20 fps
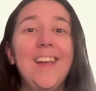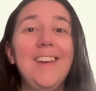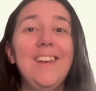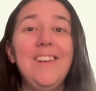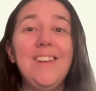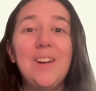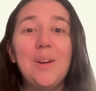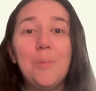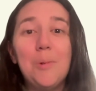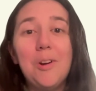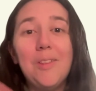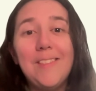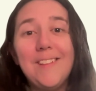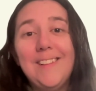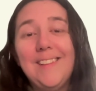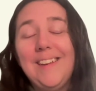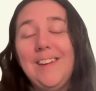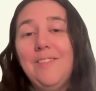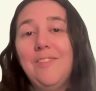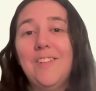near where the
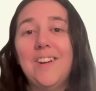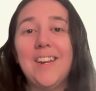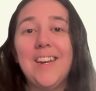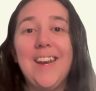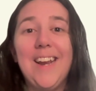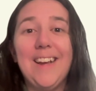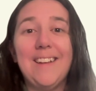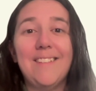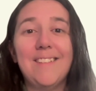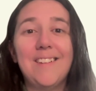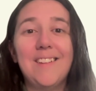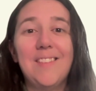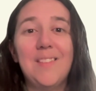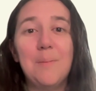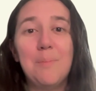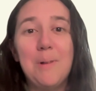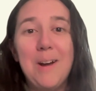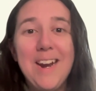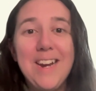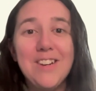leaf connects to
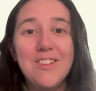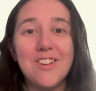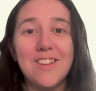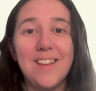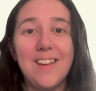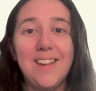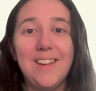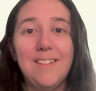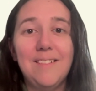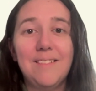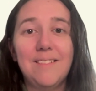the branchlet.